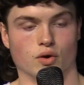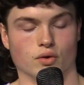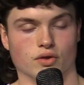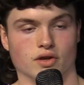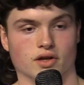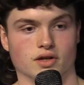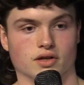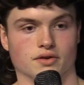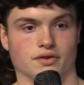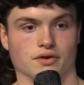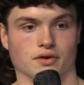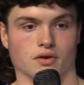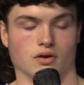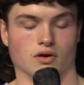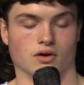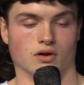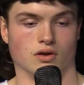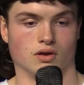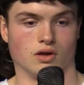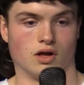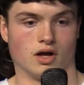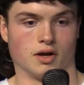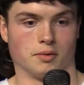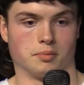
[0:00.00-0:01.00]
know that there
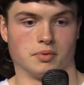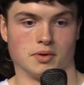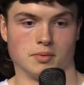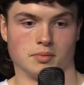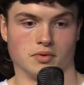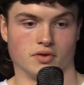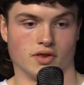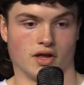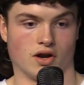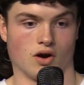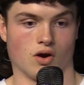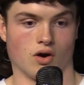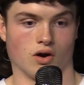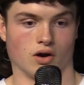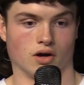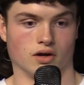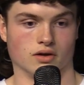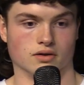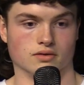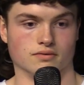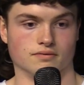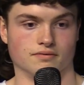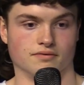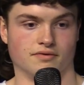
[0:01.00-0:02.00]
are a lot of people that
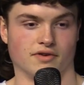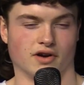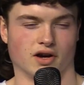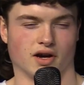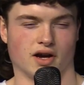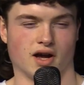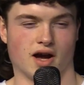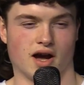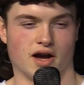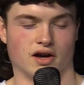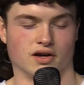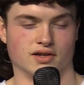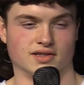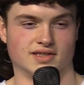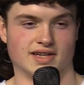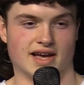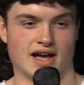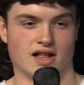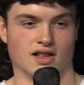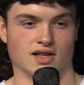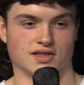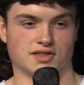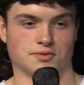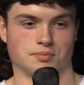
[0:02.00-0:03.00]
aren't very high on
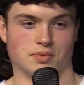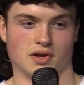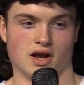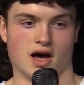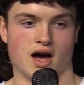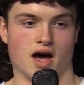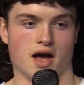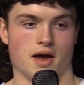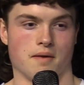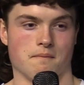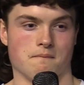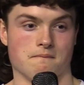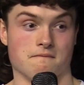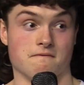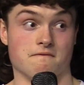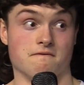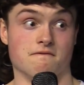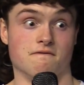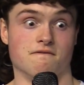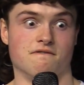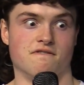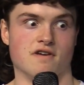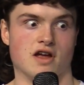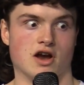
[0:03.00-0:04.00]
Dallas, but I am
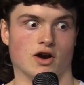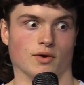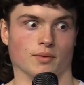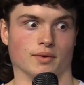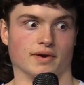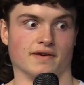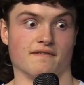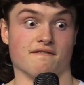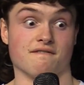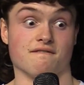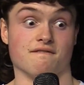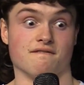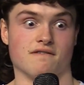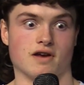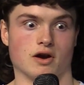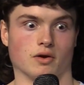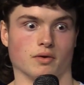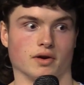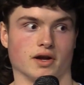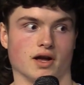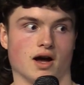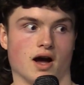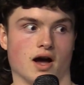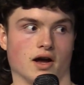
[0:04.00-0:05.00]
very,
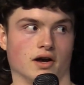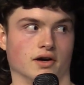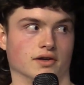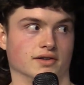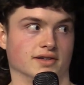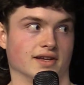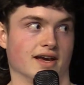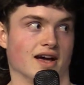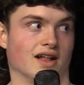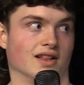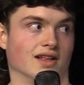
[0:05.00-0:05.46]
very high on